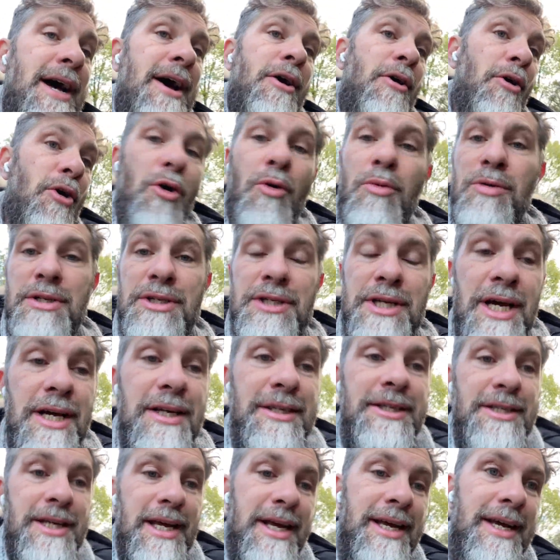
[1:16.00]
always
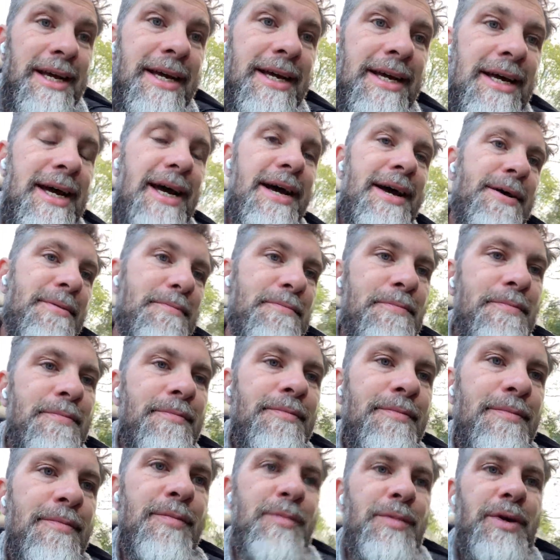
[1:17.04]
does, you're
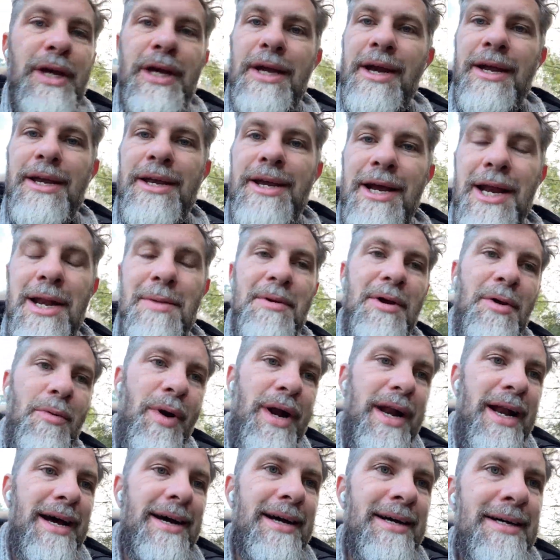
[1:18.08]
going to be a
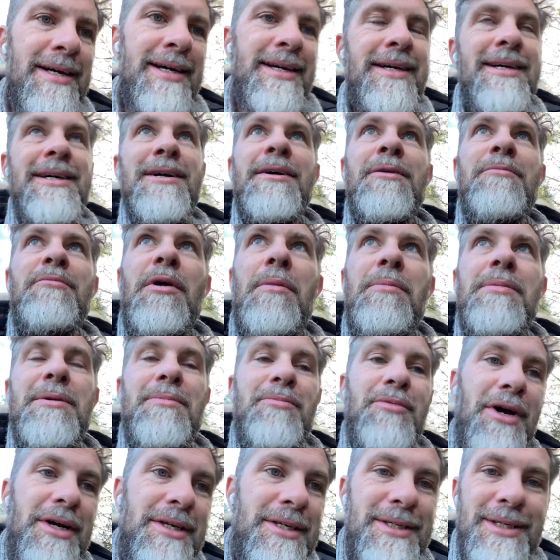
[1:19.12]
winner. Property
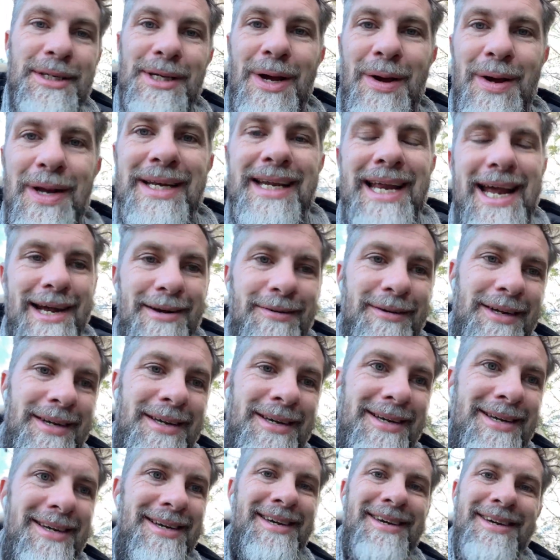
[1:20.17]
prices are going down,
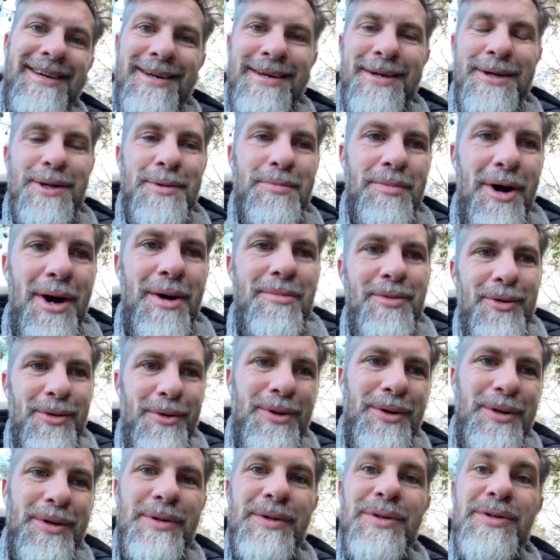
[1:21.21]
you buy
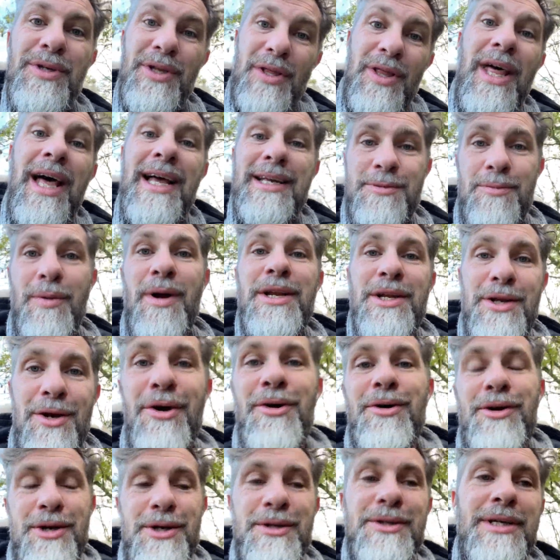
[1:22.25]
more, so that's when you
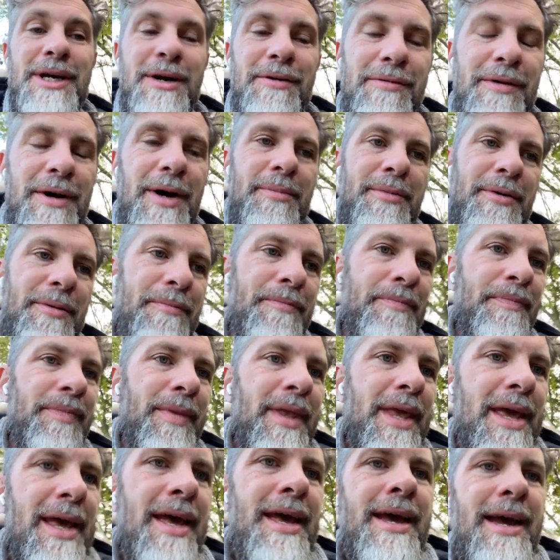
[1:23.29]
hook yourself up.
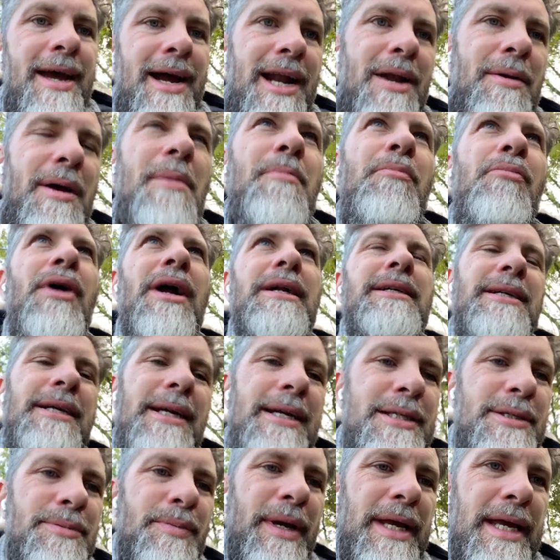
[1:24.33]
Anyway, practically
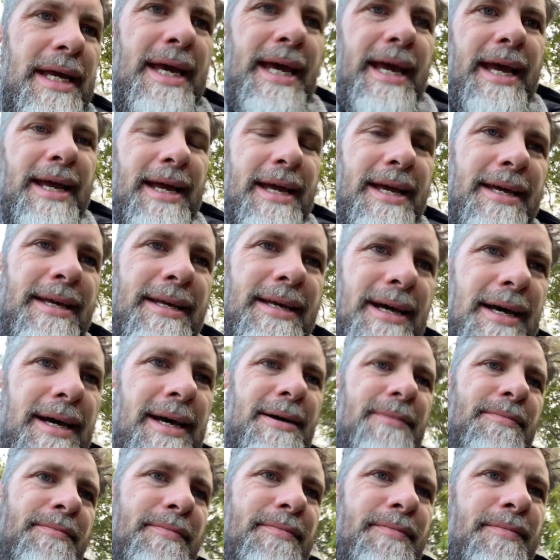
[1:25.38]
speaking,
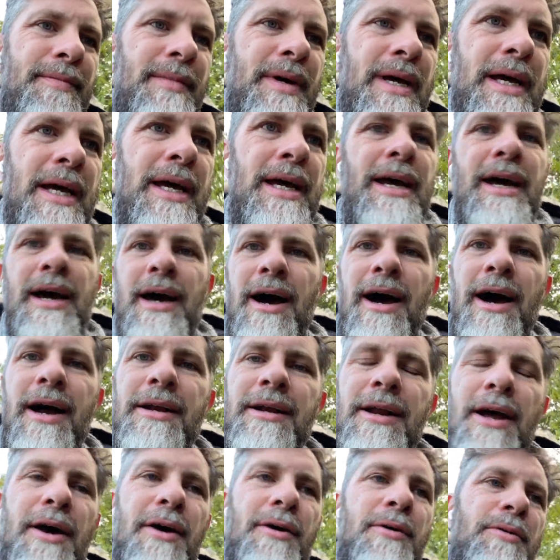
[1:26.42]
I
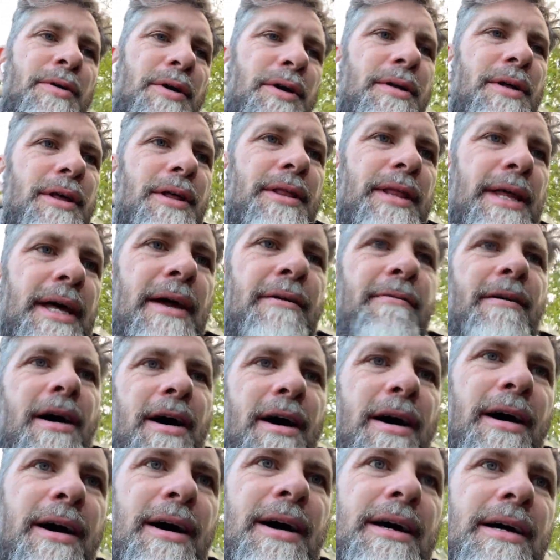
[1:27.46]
know that
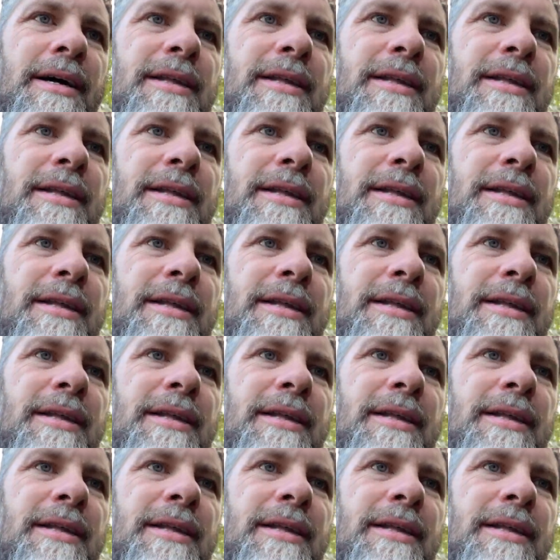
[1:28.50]
there's